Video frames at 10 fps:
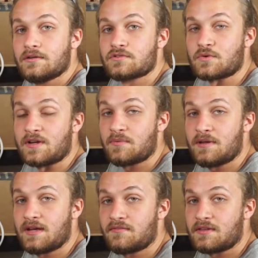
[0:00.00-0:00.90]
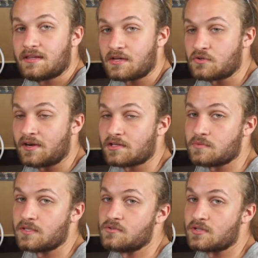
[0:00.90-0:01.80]
So here we have the electronics
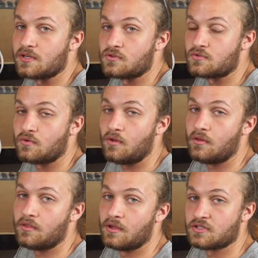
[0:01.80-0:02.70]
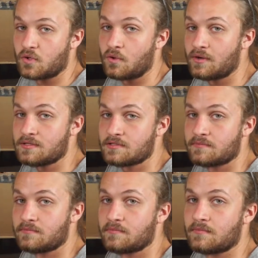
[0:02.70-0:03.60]
we use to control the solenoids.
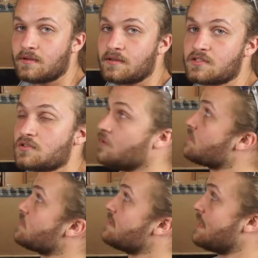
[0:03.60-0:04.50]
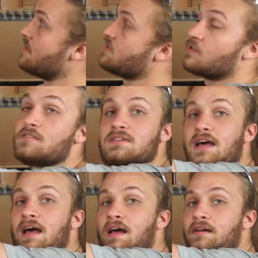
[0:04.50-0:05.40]
The data starts
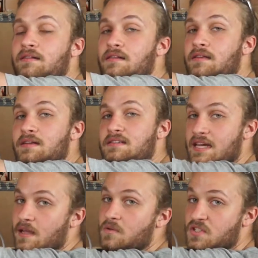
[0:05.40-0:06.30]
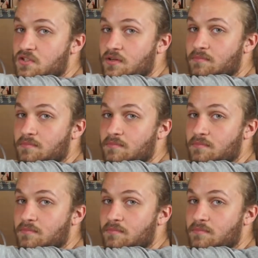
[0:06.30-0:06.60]
at the data acquisition